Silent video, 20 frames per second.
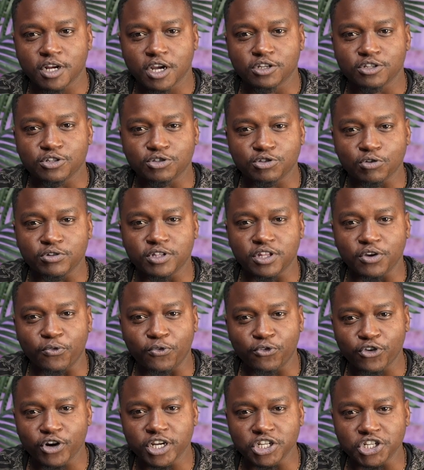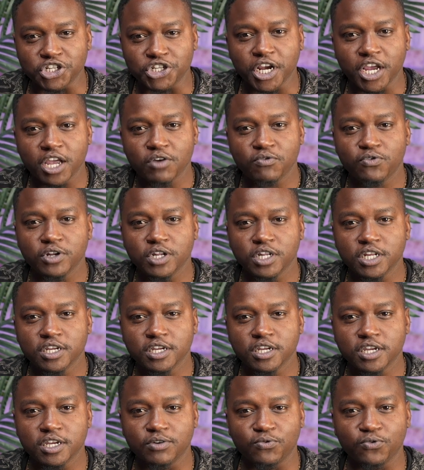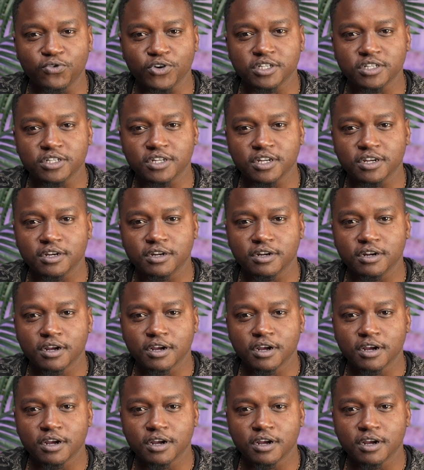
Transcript: So the French heavily invested